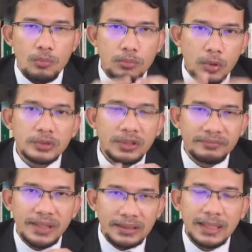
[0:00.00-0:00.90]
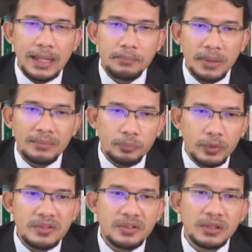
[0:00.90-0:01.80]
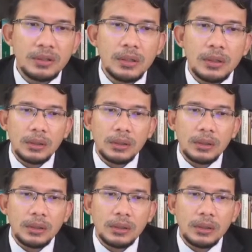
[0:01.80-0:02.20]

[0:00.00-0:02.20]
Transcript: most of that time in prison,